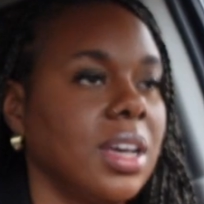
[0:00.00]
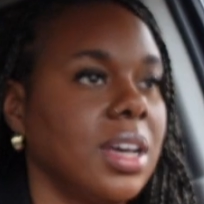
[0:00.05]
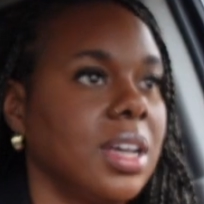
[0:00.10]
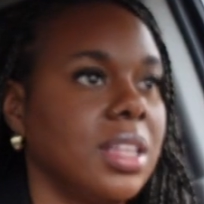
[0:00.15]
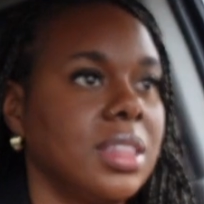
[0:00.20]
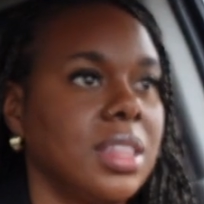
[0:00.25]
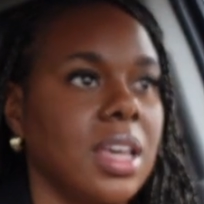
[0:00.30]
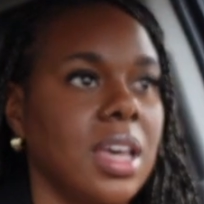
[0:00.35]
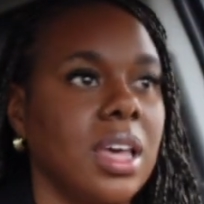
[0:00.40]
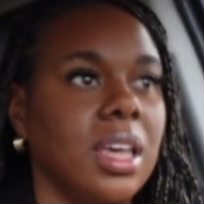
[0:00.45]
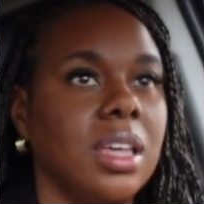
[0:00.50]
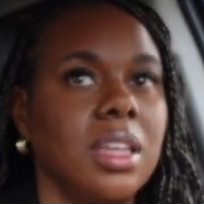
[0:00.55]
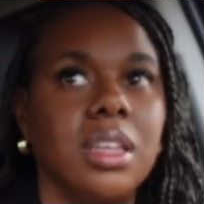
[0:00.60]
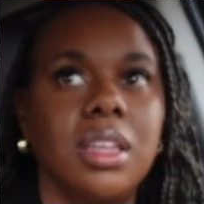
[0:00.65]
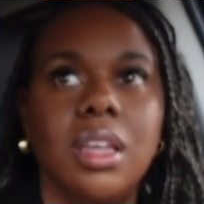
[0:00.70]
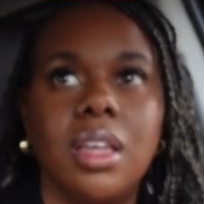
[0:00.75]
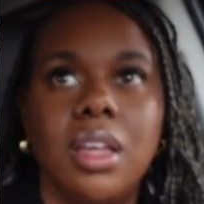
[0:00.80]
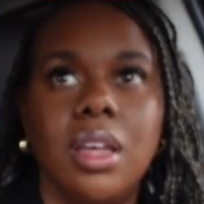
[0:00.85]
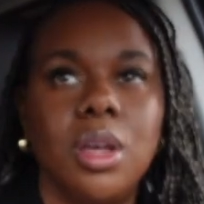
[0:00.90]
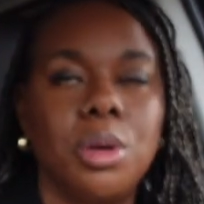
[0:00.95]
God that
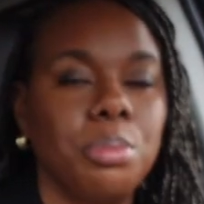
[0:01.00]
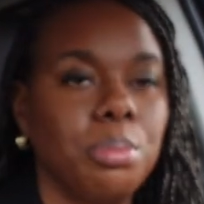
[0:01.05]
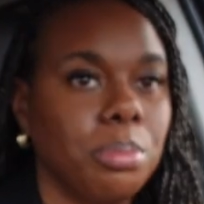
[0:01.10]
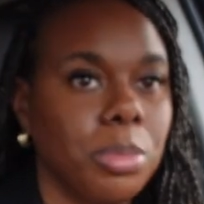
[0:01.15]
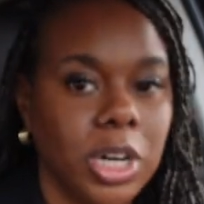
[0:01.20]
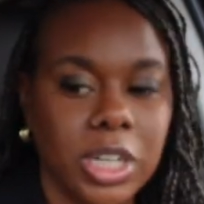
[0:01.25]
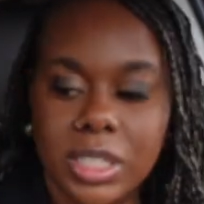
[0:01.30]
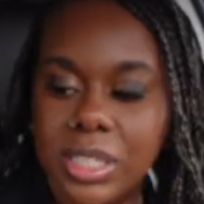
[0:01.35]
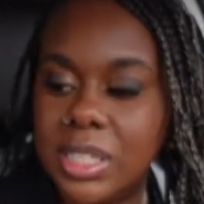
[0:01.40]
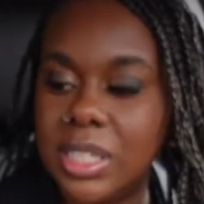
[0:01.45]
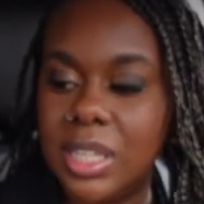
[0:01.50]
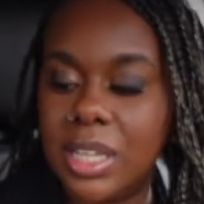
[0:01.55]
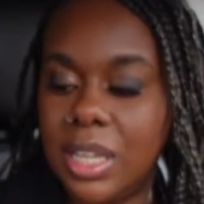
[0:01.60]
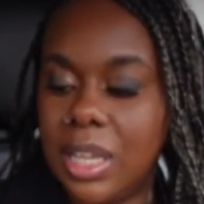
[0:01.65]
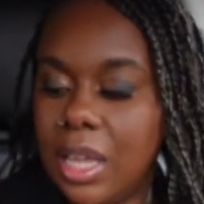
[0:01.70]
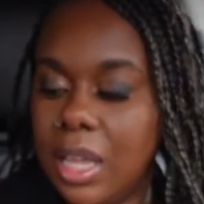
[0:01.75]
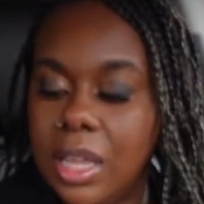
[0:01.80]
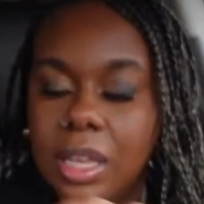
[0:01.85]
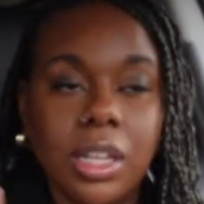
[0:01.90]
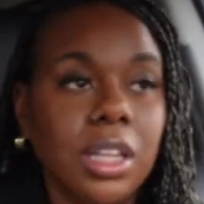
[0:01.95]

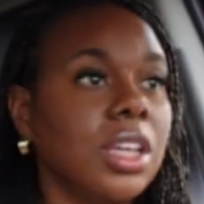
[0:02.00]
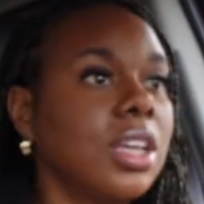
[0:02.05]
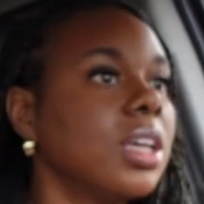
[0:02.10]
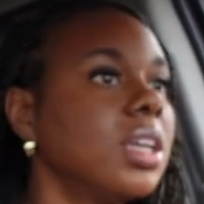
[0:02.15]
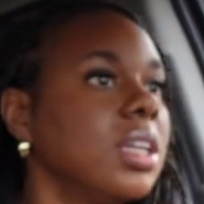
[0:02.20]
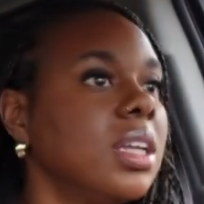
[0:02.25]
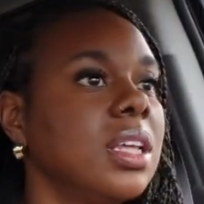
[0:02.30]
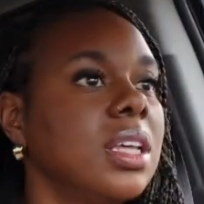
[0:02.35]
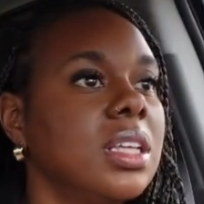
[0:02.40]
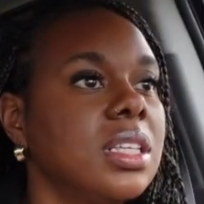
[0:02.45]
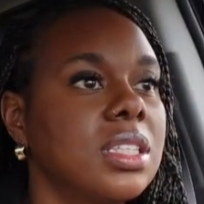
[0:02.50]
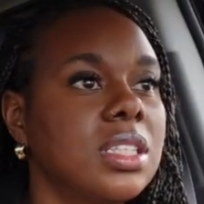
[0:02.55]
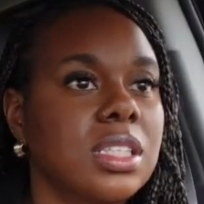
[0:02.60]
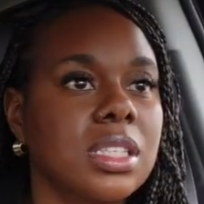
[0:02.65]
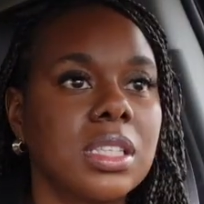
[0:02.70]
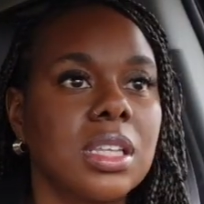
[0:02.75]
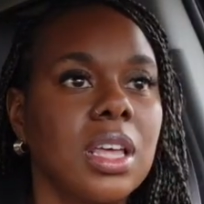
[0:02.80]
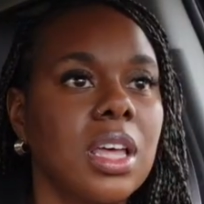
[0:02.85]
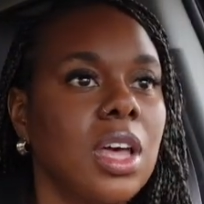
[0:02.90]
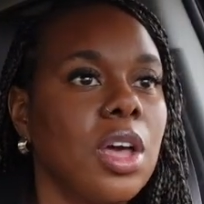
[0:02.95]
mercy and
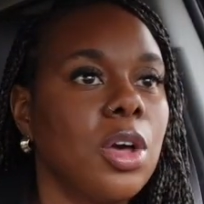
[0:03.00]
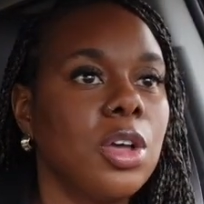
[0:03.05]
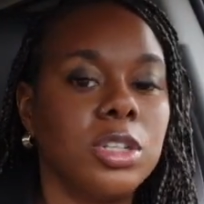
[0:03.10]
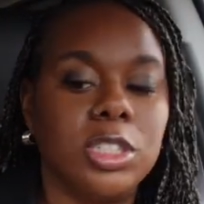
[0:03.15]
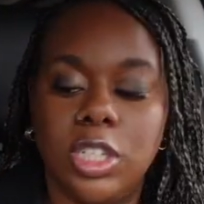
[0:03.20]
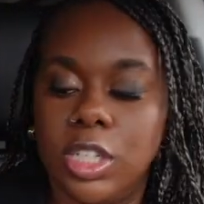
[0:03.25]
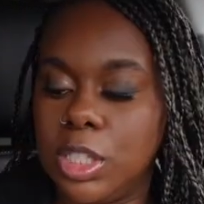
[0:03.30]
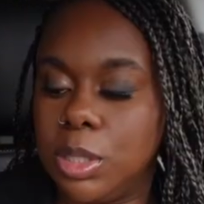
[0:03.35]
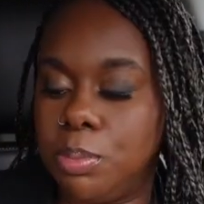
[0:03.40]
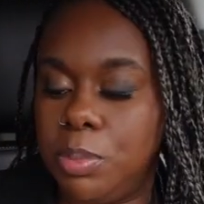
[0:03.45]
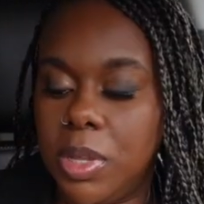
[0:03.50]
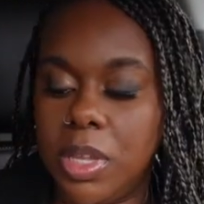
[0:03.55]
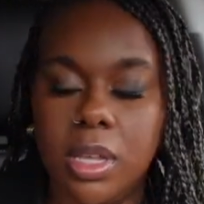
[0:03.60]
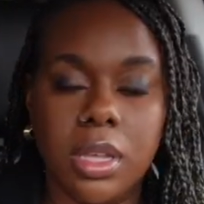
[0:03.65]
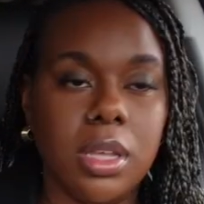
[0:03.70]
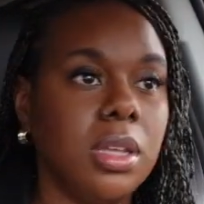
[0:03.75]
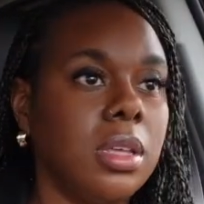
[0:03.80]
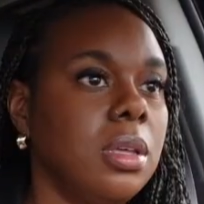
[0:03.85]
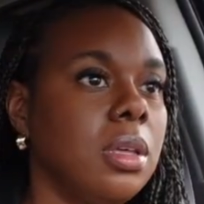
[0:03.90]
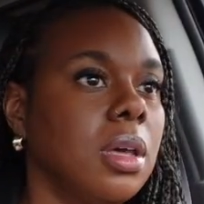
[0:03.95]
goodness just
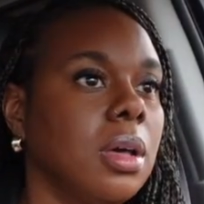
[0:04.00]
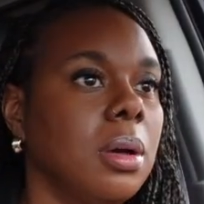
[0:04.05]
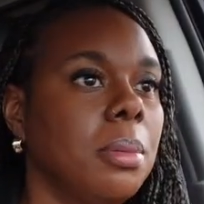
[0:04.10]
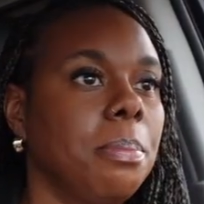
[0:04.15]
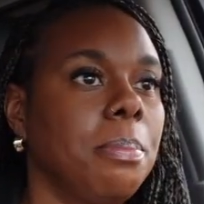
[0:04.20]
be